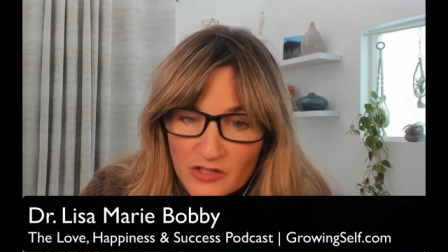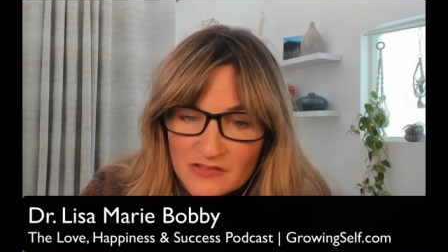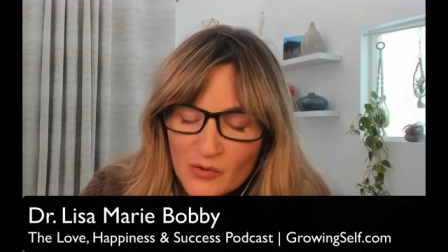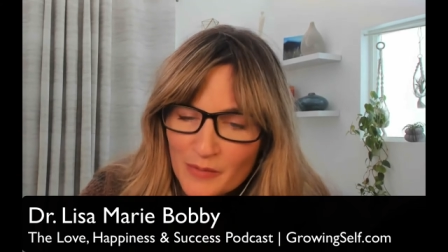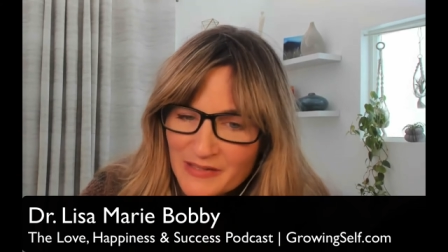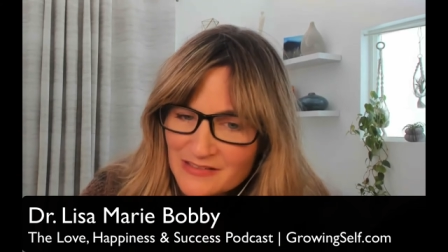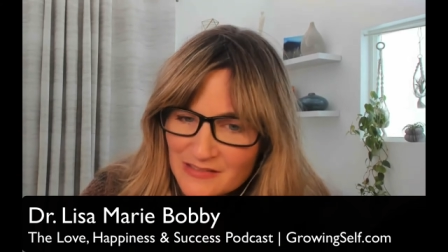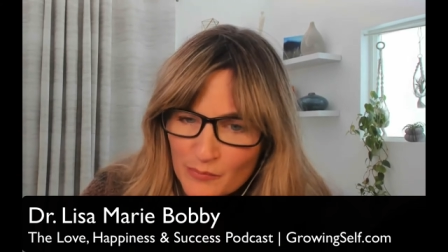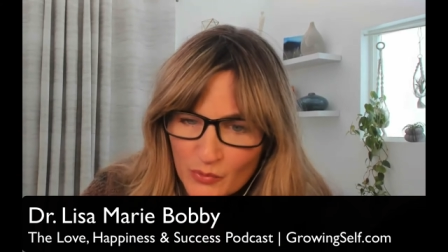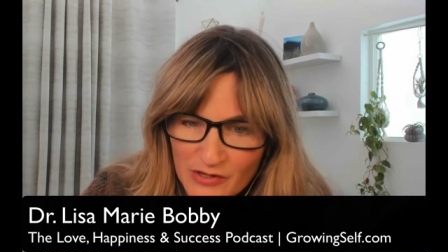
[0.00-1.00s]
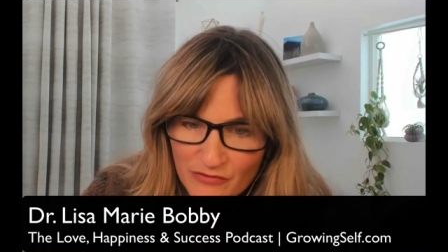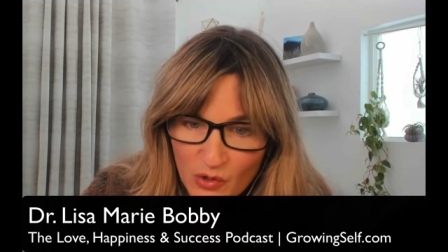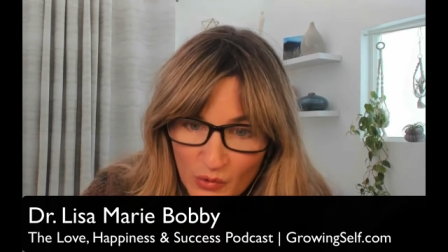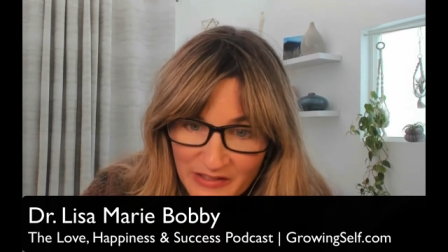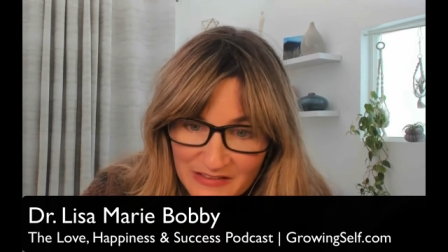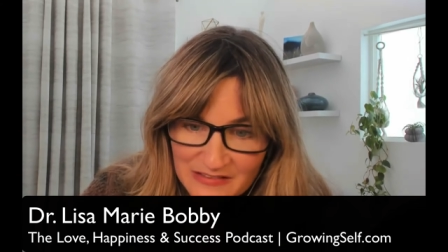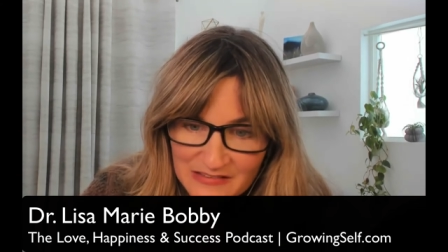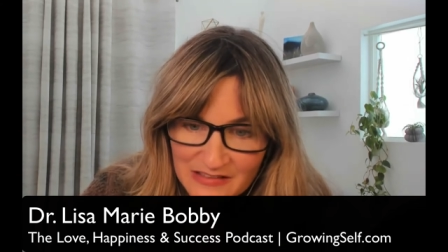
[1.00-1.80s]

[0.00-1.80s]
So, I mean, it's a brief quiz.